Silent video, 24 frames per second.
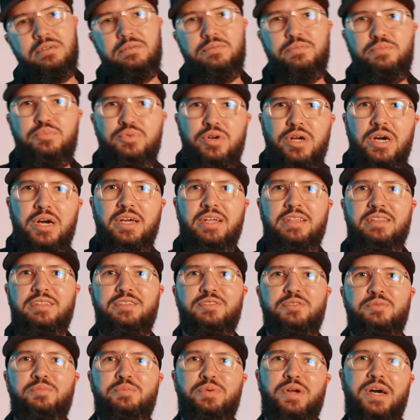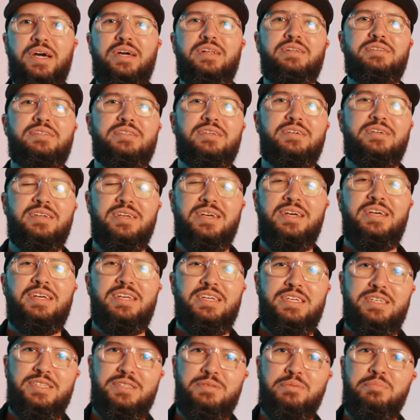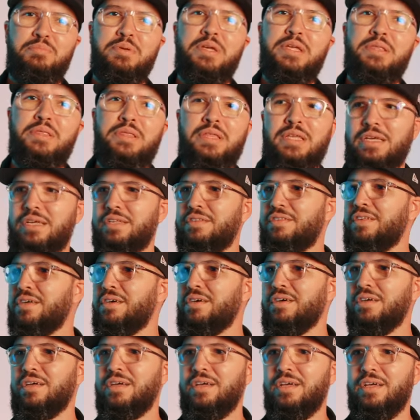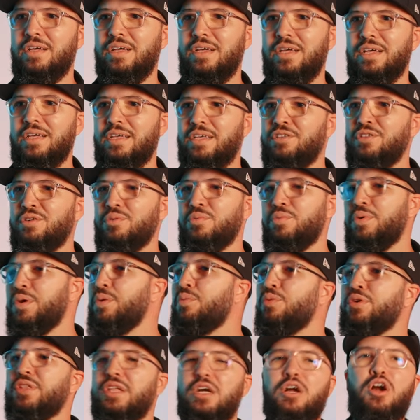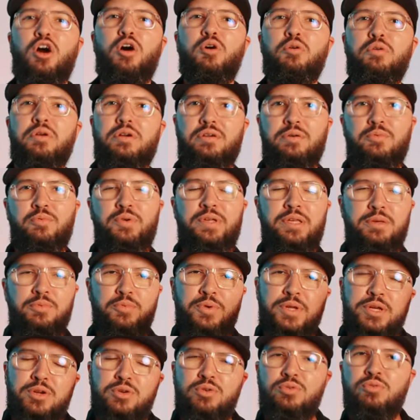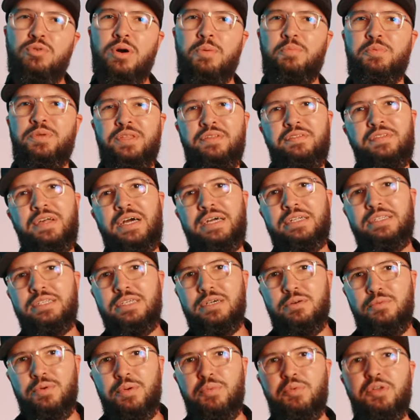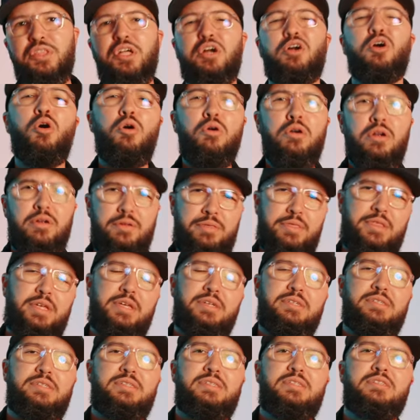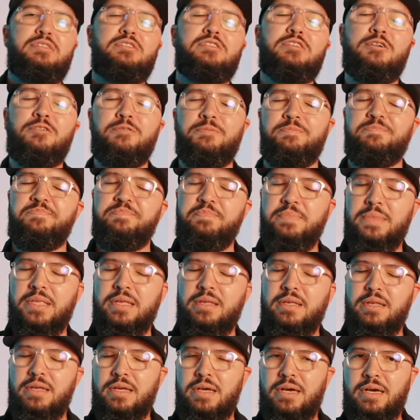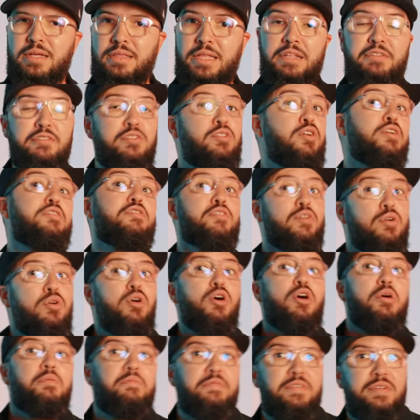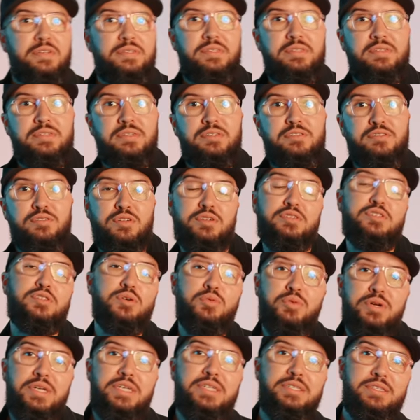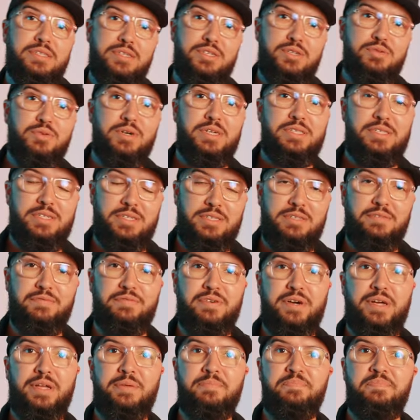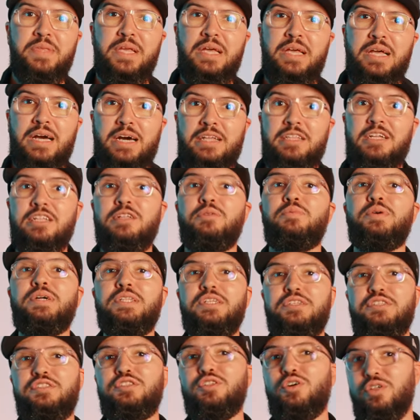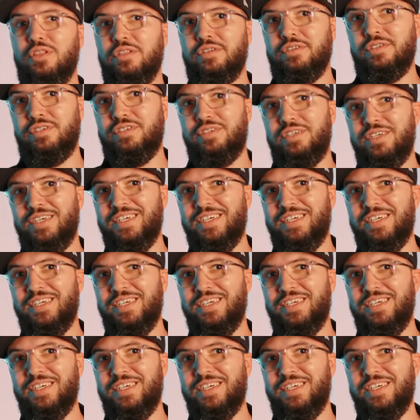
Pride. You know, pride is a is a big thing. It's a you know, we want to conquer. We, we grew up with this idea. We want to conquer things. So uh, that's not so obvious. It's not so easy to identify. Another one is knowledge.